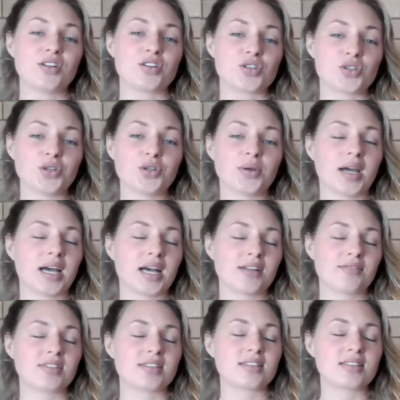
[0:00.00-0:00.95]
to
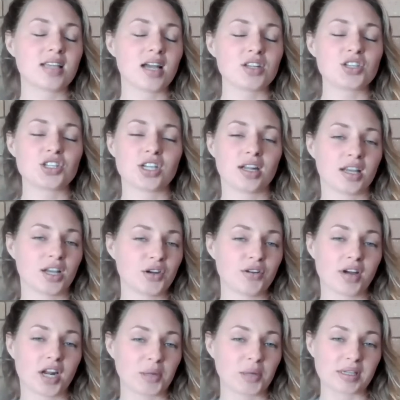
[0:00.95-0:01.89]
have such an
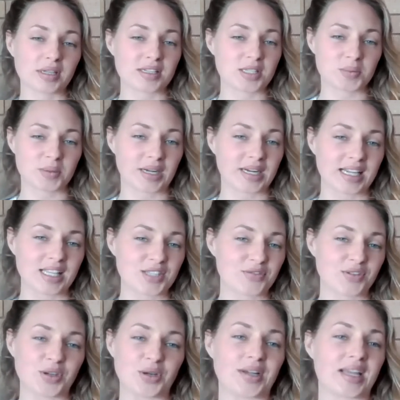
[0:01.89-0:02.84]
incredible experience
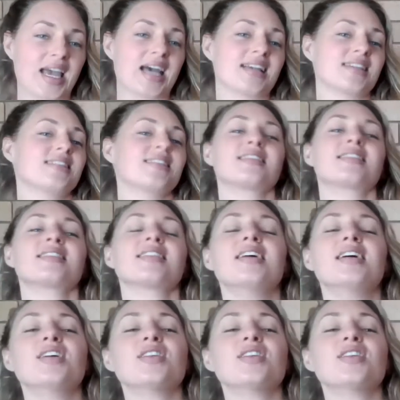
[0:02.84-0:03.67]
for your guests.